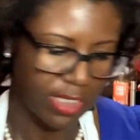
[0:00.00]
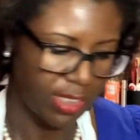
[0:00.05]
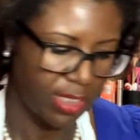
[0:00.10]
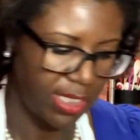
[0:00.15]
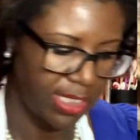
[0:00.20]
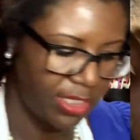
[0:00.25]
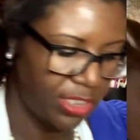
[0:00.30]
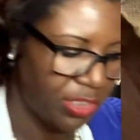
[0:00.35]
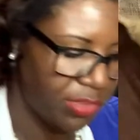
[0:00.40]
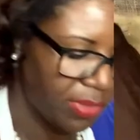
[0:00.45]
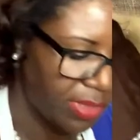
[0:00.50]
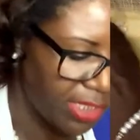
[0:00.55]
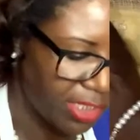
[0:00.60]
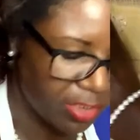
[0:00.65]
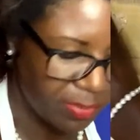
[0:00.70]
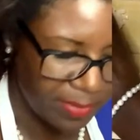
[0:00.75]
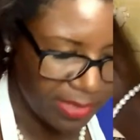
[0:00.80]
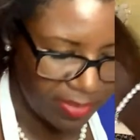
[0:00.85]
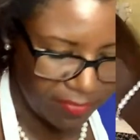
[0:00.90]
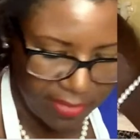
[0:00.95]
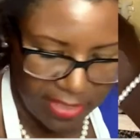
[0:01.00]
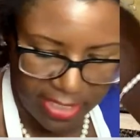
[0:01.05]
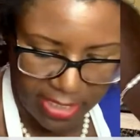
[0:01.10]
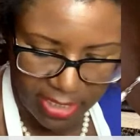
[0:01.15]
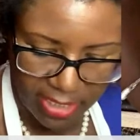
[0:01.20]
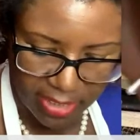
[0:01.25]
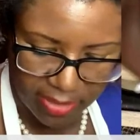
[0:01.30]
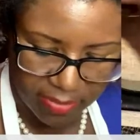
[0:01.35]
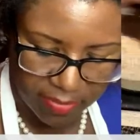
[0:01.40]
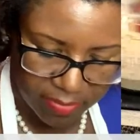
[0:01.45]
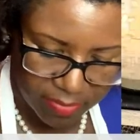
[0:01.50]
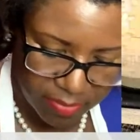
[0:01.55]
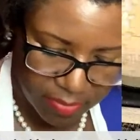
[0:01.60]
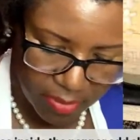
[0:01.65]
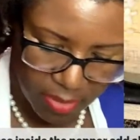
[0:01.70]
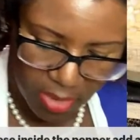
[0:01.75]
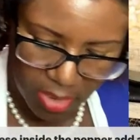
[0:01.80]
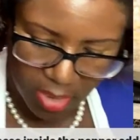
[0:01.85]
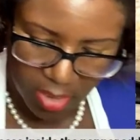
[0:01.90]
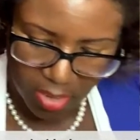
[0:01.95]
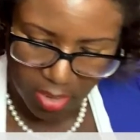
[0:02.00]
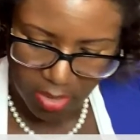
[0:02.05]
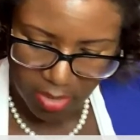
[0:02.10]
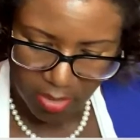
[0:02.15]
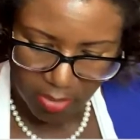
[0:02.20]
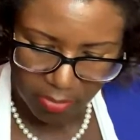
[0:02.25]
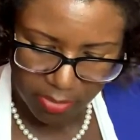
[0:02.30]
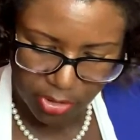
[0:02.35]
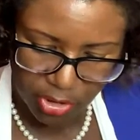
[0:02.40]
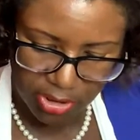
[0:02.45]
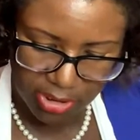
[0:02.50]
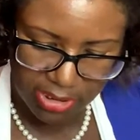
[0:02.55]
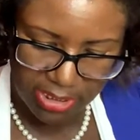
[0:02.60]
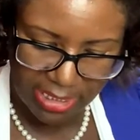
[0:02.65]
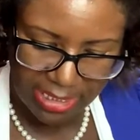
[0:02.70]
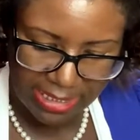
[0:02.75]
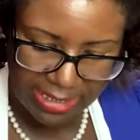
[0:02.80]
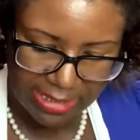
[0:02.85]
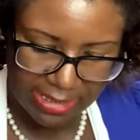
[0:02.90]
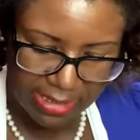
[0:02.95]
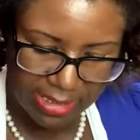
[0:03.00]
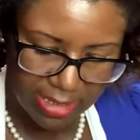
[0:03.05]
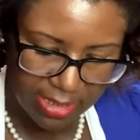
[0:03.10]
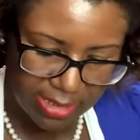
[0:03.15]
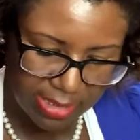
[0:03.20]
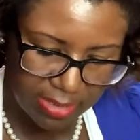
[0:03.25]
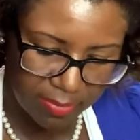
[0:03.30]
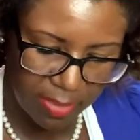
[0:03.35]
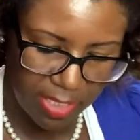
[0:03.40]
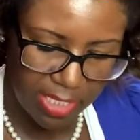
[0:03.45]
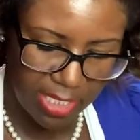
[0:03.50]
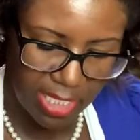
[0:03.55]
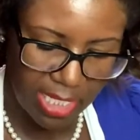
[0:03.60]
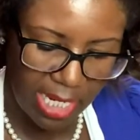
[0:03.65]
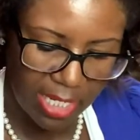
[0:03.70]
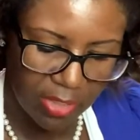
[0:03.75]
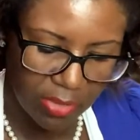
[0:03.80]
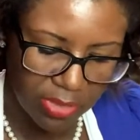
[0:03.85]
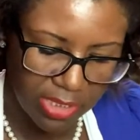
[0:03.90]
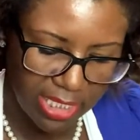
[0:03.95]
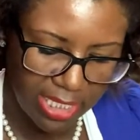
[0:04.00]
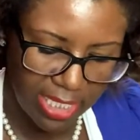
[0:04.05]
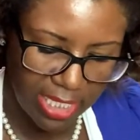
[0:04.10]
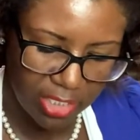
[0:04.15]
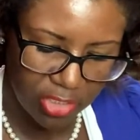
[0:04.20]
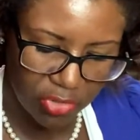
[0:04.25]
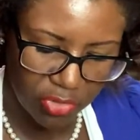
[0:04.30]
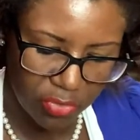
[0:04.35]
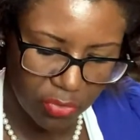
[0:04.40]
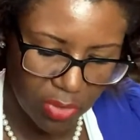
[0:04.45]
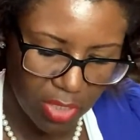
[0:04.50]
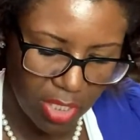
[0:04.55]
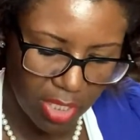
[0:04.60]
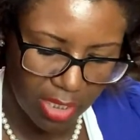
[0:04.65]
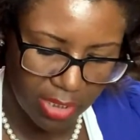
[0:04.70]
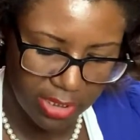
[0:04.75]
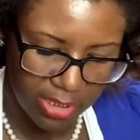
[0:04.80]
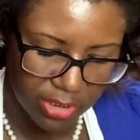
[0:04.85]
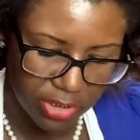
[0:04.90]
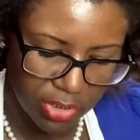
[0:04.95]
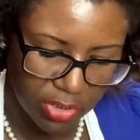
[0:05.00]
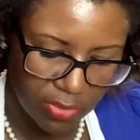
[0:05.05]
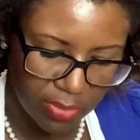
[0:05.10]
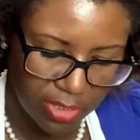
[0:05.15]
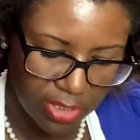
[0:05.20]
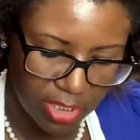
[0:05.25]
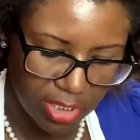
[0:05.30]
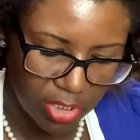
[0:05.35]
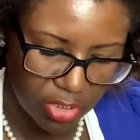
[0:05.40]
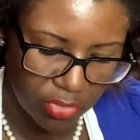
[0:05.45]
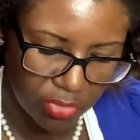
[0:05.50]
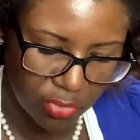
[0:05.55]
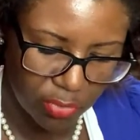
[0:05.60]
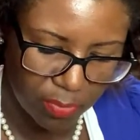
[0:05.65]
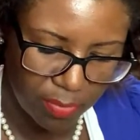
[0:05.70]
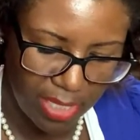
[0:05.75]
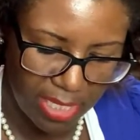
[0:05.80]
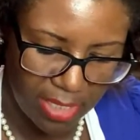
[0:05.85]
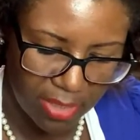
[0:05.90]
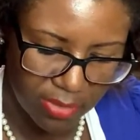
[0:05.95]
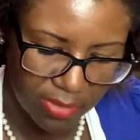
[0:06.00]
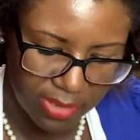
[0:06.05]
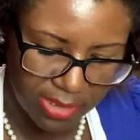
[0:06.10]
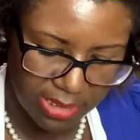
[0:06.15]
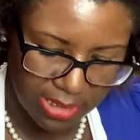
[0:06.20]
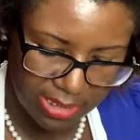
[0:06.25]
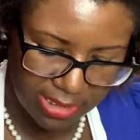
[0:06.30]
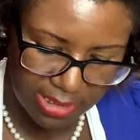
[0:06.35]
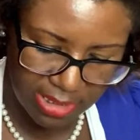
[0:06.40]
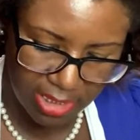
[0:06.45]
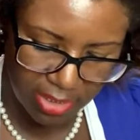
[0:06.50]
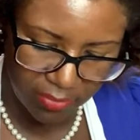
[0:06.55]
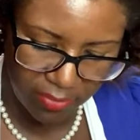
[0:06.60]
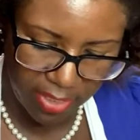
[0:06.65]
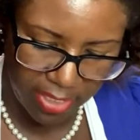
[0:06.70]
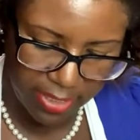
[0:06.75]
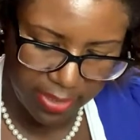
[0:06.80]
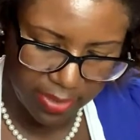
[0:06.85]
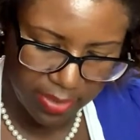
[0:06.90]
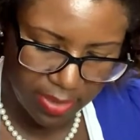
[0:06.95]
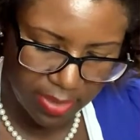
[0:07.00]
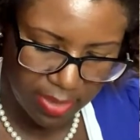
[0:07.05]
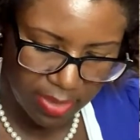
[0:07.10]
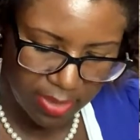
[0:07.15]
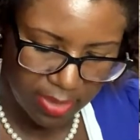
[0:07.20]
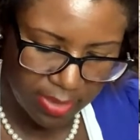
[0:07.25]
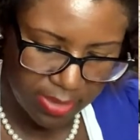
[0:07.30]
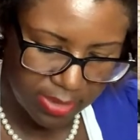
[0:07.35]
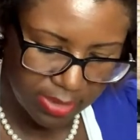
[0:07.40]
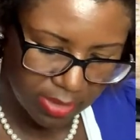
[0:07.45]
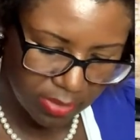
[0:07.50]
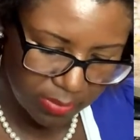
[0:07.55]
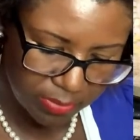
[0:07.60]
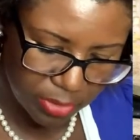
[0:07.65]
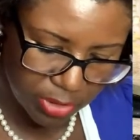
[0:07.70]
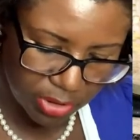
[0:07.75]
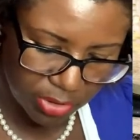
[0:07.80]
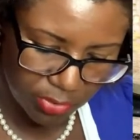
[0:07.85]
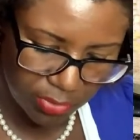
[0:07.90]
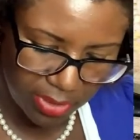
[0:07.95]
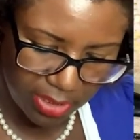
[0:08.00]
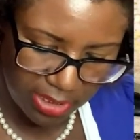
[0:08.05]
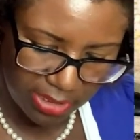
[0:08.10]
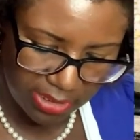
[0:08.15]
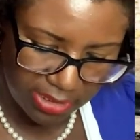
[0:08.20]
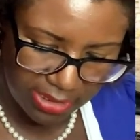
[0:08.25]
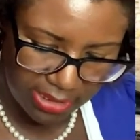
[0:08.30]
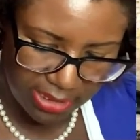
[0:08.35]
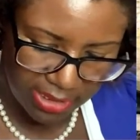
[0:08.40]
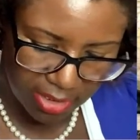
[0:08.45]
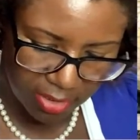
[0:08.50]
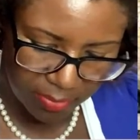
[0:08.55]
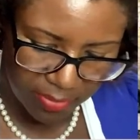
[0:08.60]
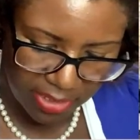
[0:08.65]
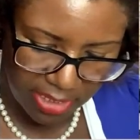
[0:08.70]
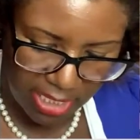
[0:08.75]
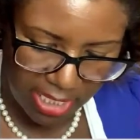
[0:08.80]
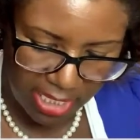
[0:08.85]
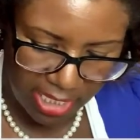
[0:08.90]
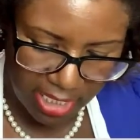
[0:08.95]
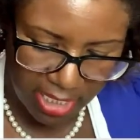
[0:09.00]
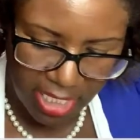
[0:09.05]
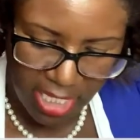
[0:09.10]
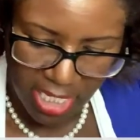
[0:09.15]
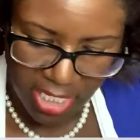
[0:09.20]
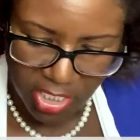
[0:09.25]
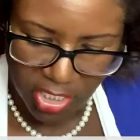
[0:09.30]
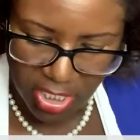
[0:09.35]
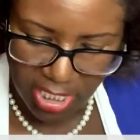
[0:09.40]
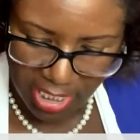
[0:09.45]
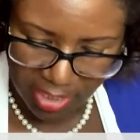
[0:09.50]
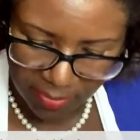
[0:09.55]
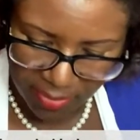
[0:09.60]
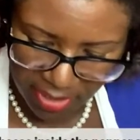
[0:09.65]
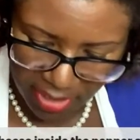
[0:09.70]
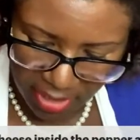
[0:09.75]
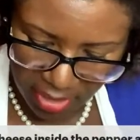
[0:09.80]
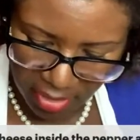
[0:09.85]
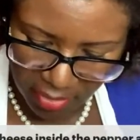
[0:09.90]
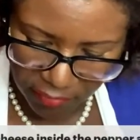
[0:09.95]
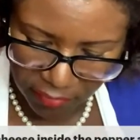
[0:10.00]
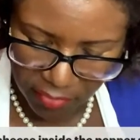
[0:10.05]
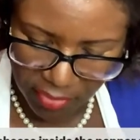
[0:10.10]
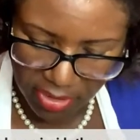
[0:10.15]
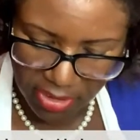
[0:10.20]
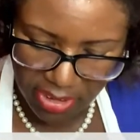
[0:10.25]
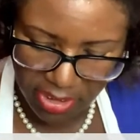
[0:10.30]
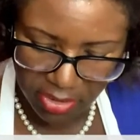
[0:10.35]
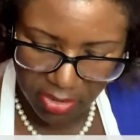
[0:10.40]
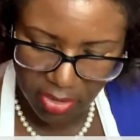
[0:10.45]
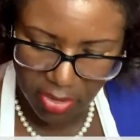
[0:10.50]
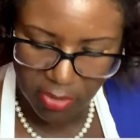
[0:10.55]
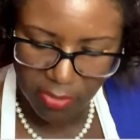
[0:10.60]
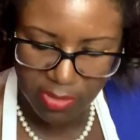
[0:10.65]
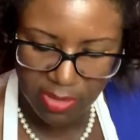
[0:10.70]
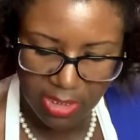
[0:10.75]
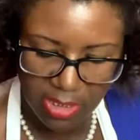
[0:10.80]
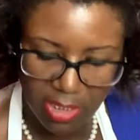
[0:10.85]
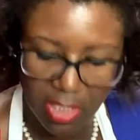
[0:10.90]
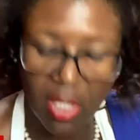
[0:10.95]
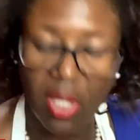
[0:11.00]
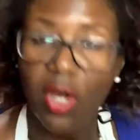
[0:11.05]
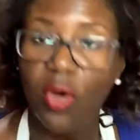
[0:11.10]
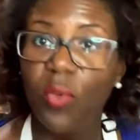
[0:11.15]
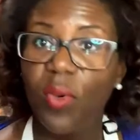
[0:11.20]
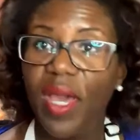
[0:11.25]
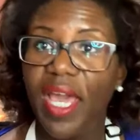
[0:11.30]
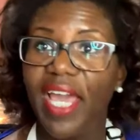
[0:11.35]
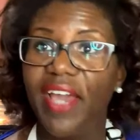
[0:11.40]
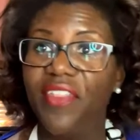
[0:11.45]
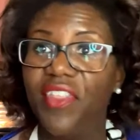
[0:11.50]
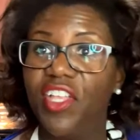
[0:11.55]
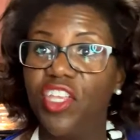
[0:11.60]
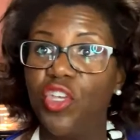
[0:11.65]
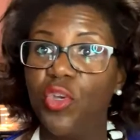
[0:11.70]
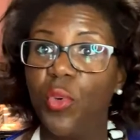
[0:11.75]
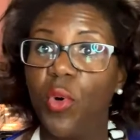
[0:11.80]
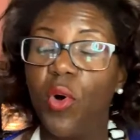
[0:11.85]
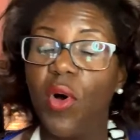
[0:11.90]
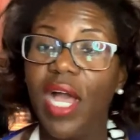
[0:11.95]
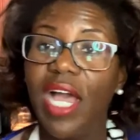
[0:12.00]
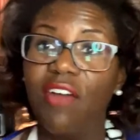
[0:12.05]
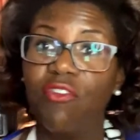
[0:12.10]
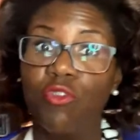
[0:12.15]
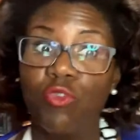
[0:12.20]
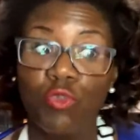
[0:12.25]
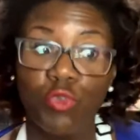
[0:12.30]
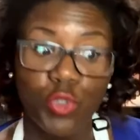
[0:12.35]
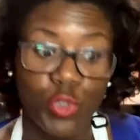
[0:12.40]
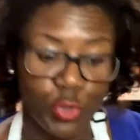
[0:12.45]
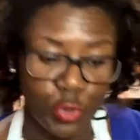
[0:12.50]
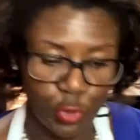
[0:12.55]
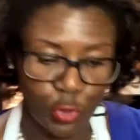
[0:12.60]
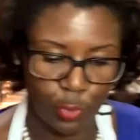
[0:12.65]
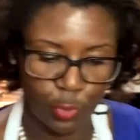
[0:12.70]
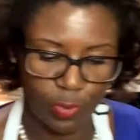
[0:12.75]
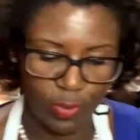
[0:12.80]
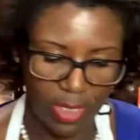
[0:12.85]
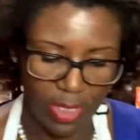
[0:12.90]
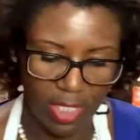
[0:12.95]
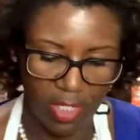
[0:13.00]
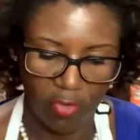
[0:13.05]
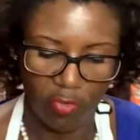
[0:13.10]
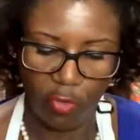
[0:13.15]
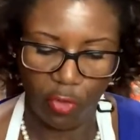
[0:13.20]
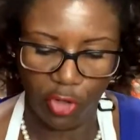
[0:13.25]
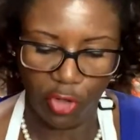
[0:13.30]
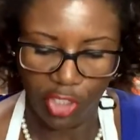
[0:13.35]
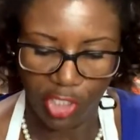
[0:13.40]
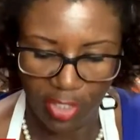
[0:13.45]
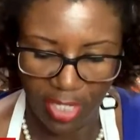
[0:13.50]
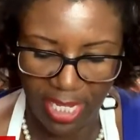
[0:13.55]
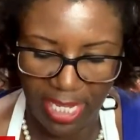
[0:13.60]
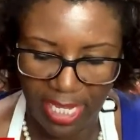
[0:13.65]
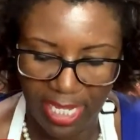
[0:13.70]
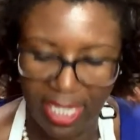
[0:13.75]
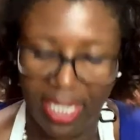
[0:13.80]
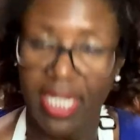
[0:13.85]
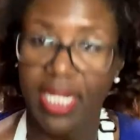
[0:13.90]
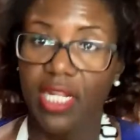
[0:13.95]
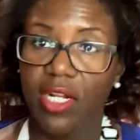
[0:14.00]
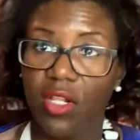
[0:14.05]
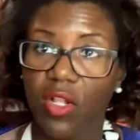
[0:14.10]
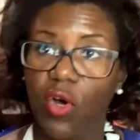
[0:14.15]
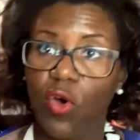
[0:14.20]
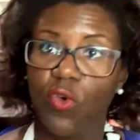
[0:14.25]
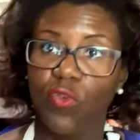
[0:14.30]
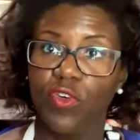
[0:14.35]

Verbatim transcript: So let's do a little bit of onion. We just diced some onion. I know, Leanne, you do garlic too, and then you do bagel seasoning, right? So I'm just doing a little bit of onion. You got to be careful. A little goes a long way, and then you won't have room for your egg, and it'll